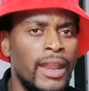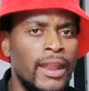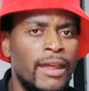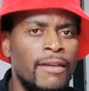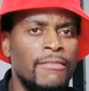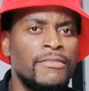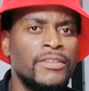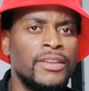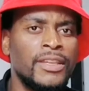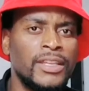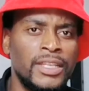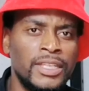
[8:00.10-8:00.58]

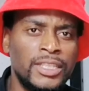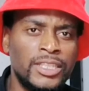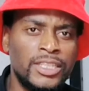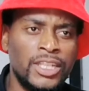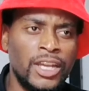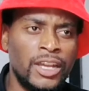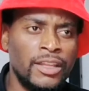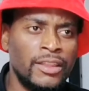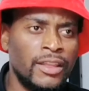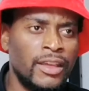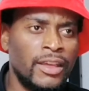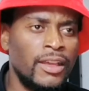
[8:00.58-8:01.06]
loving
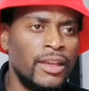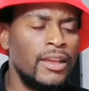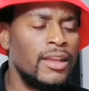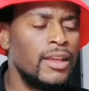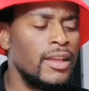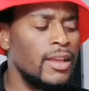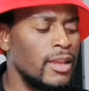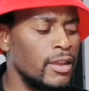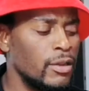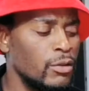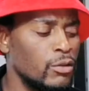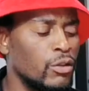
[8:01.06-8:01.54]
each other,
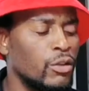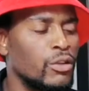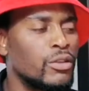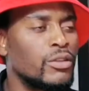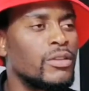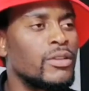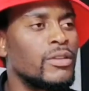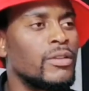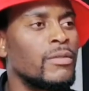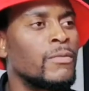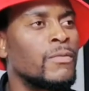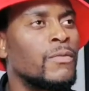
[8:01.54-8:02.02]
not
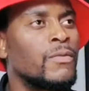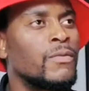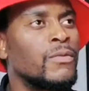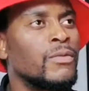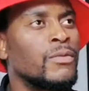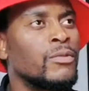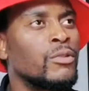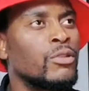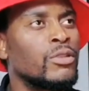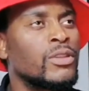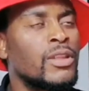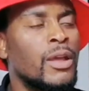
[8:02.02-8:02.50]

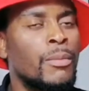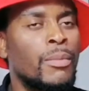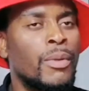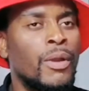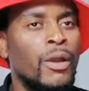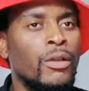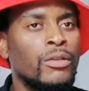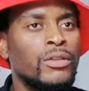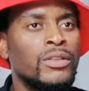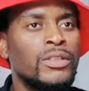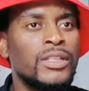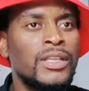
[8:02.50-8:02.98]

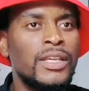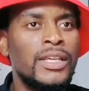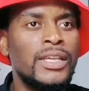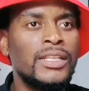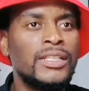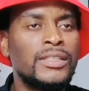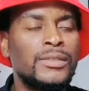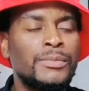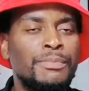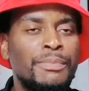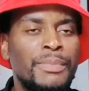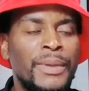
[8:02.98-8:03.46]
about
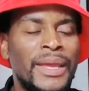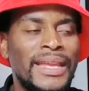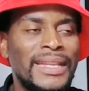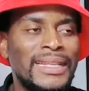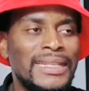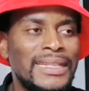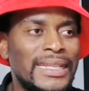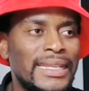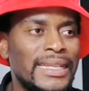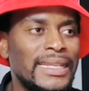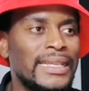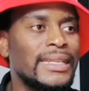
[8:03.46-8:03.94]

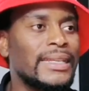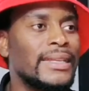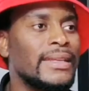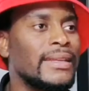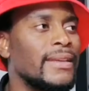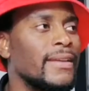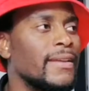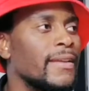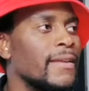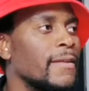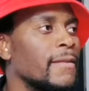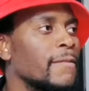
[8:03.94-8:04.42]
spending
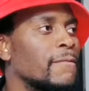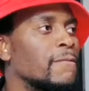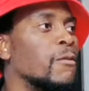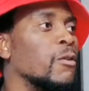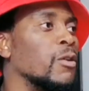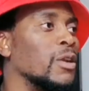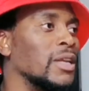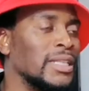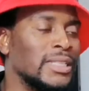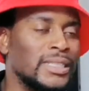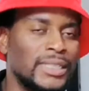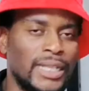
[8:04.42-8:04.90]

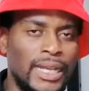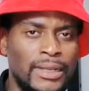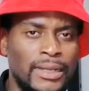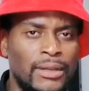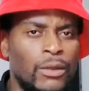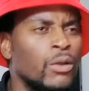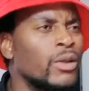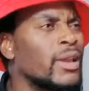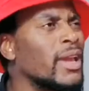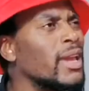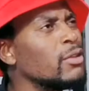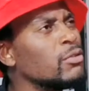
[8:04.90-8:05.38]
for each
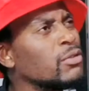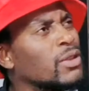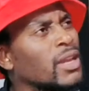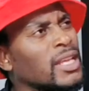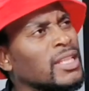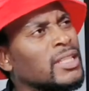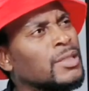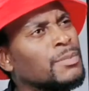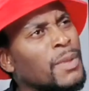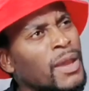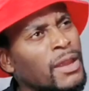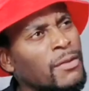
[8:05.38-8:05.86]
other. Okay, you
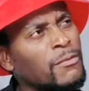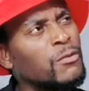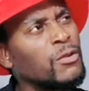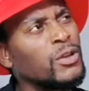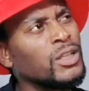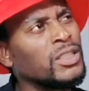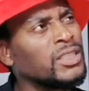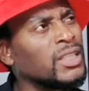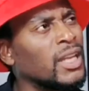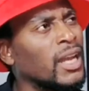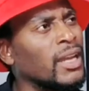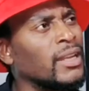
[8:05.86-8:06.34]
can spend
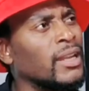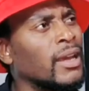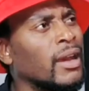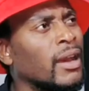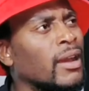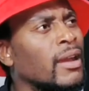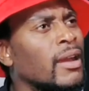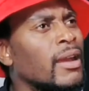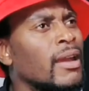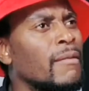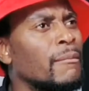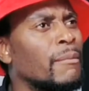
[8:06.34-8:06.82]
for each
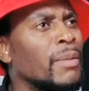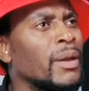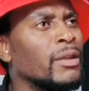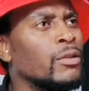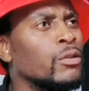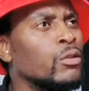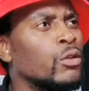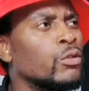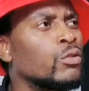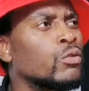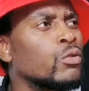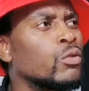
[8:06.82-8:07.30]
other,
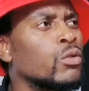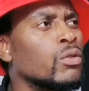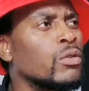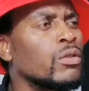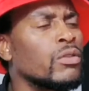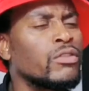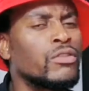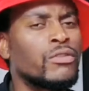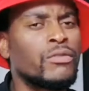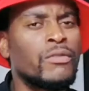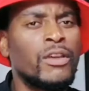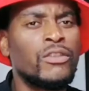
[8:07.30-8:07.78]
but not
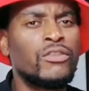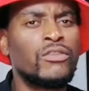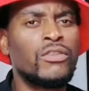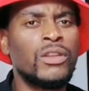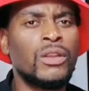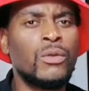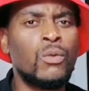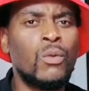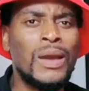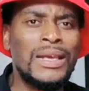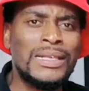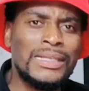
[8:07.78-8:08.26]
kuru
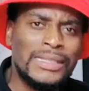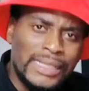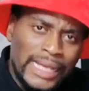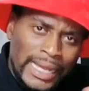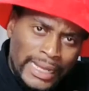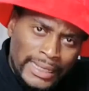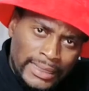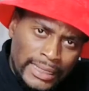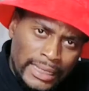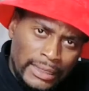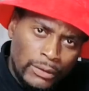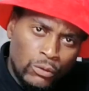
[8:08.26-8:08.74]
suri
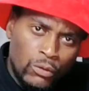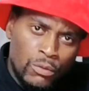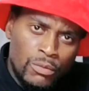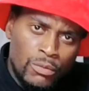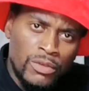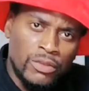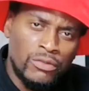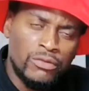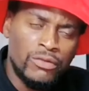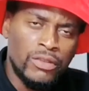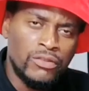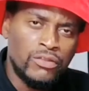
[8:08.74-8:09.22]
one-sided,
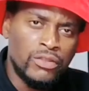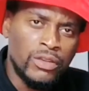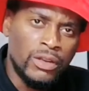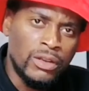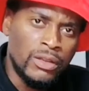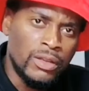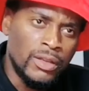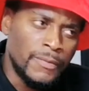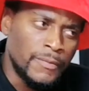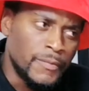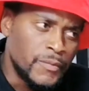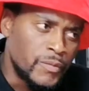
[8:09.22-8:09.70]
kumbe
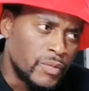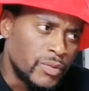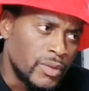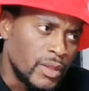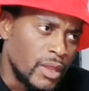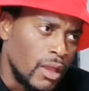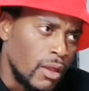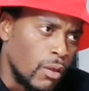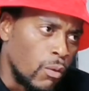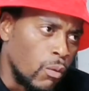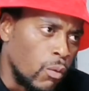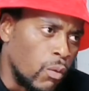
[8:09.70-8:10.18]
suri
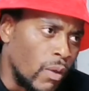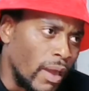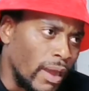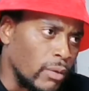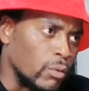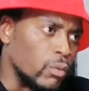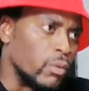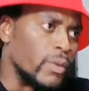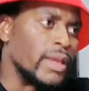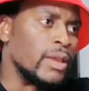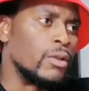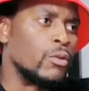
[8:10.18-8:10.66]

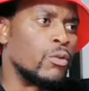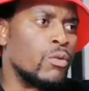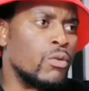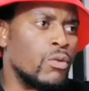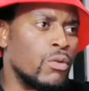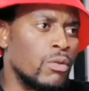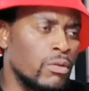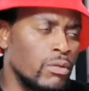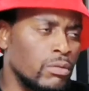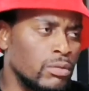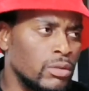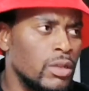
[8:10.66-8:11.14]
one way
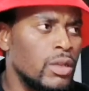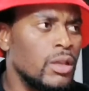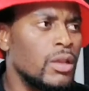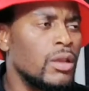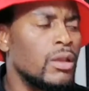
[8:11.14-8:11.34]
or